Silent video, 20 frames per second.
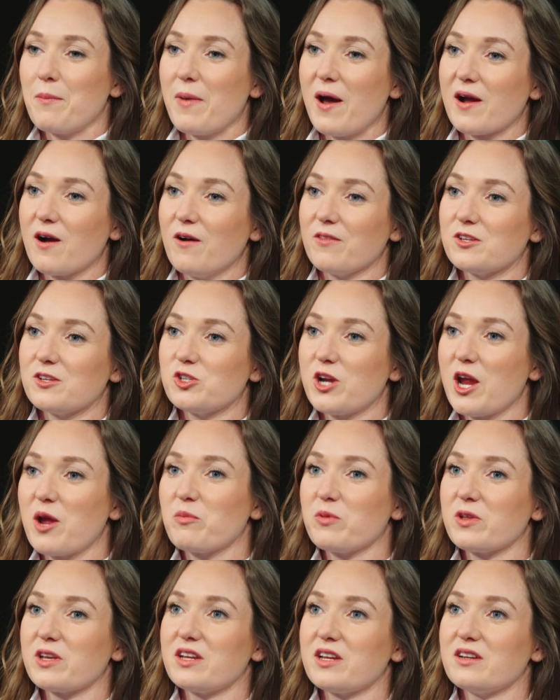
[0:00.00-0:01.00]
back on the
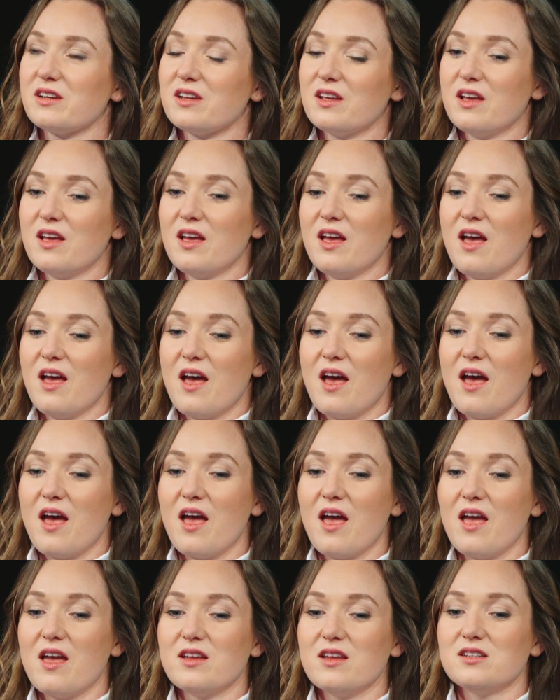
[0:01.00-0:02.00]
trampoline
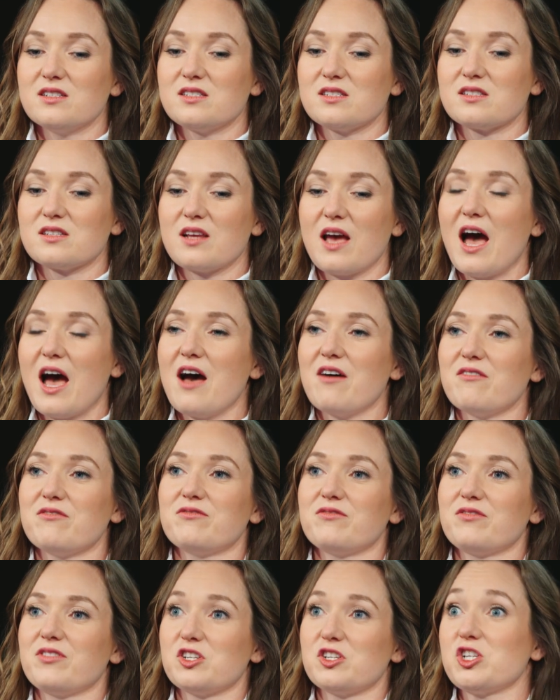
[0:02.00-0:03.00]
and
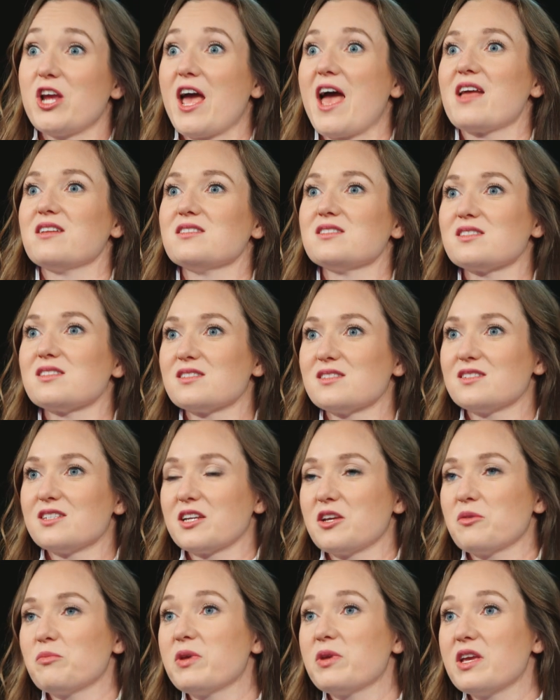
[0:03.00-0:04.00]
have the chance
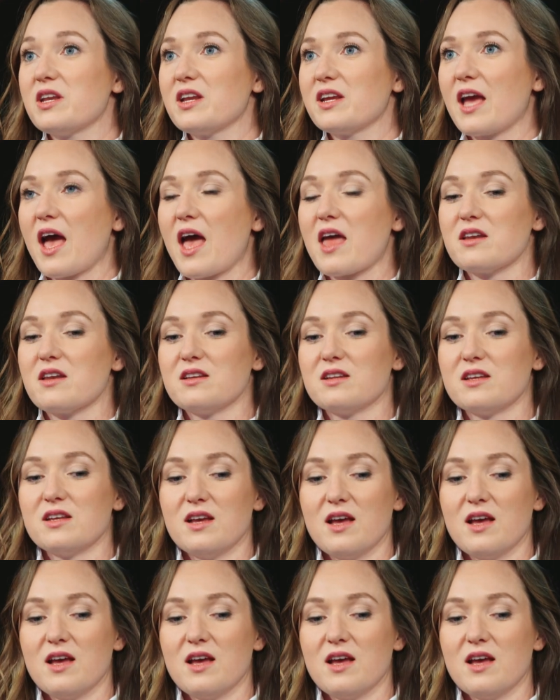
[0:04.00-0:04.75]
to compete again.